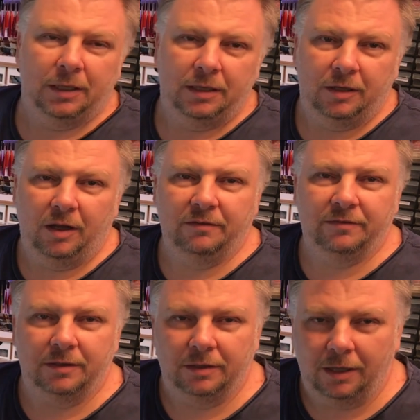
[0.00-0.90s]
life
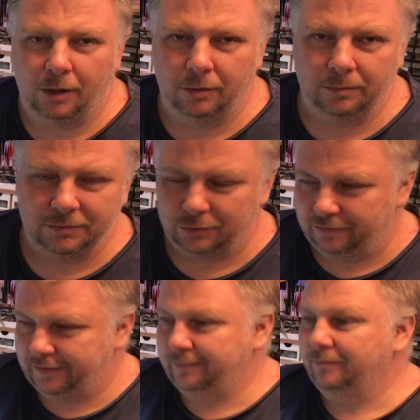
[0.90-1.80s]
home
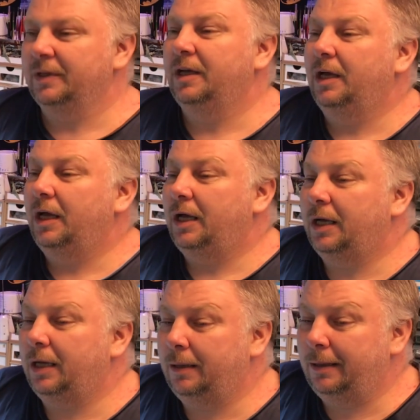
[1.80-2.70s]
sort of thing
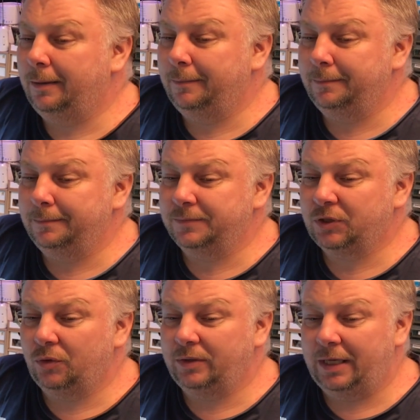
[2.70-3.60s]
um,
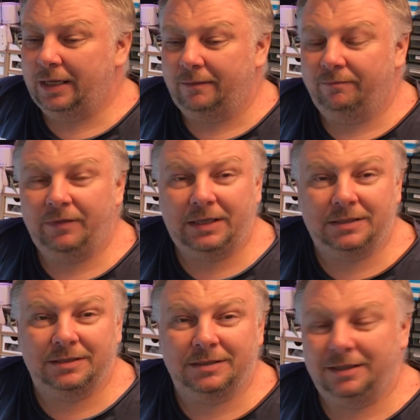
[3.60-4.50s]
so yeah
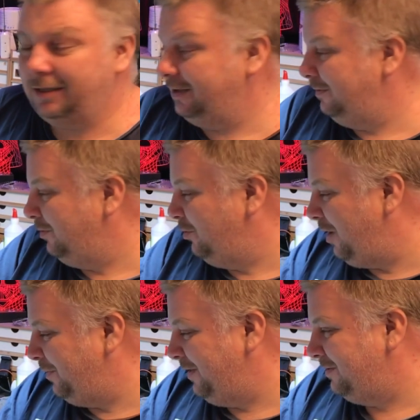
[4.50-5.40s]
that's uh,
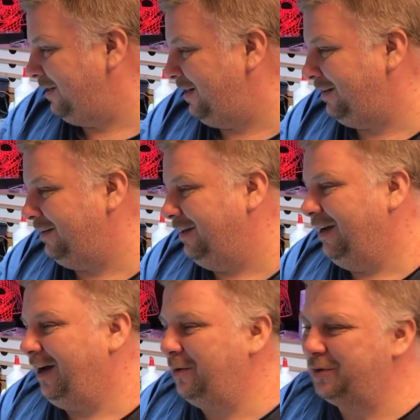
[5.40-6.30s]
quite pleased with that
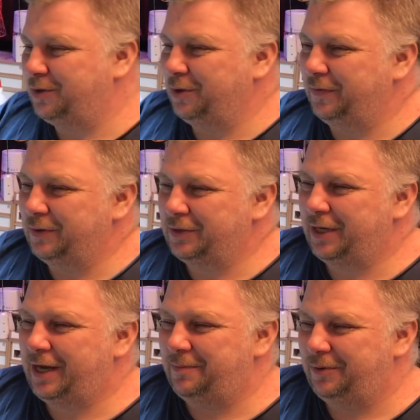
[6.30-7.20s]
I wasn't sure if it was gonna
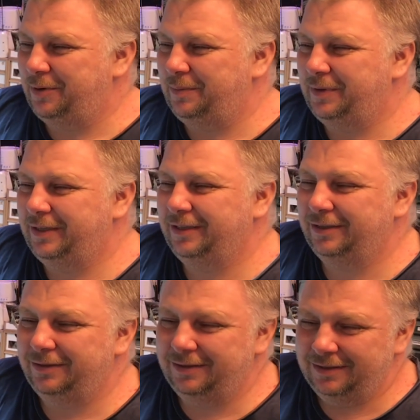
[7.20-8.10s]
come or not but you
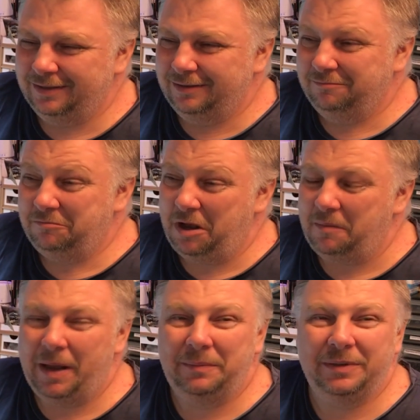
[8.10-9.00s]
know
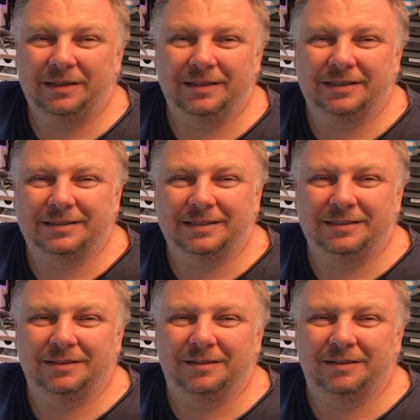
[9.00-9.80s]
I'm happy it did.